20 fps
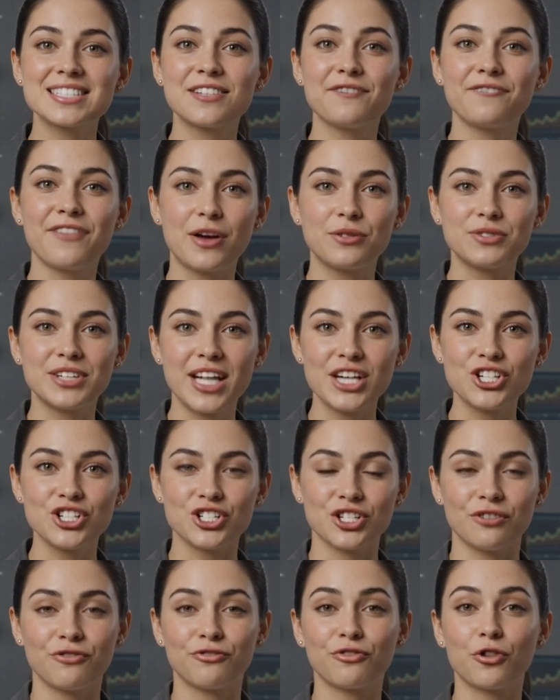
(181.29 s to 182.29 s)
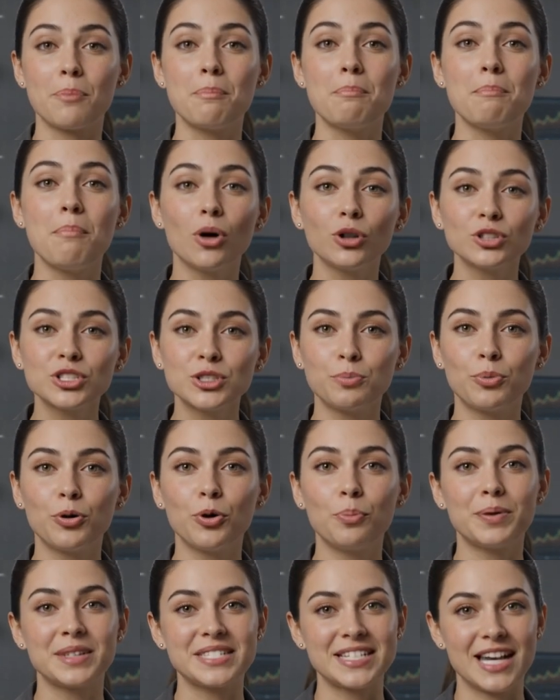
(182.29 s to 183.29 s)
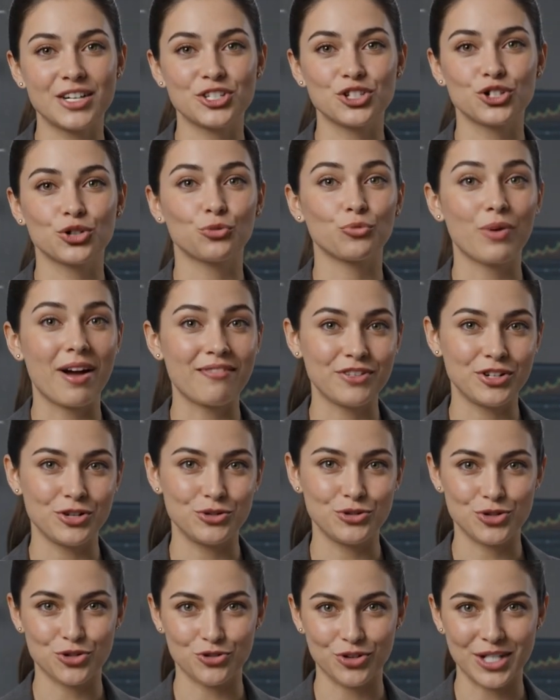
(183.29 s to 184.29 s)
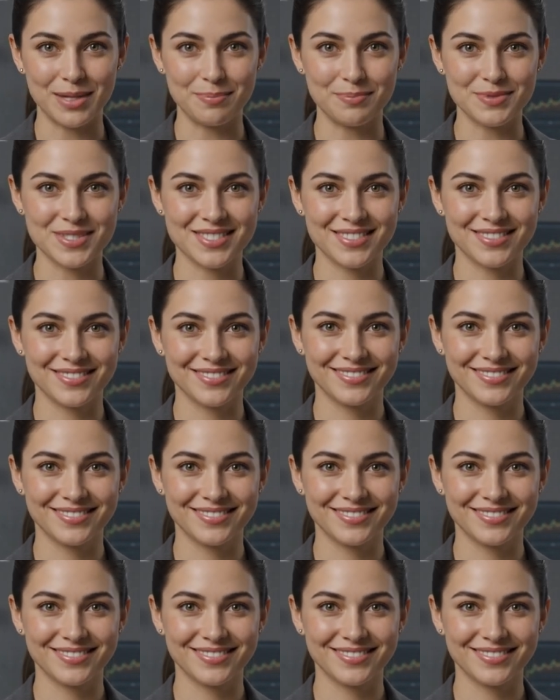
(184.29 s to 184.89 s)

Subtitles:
the foundation for multiple potential revenue streams.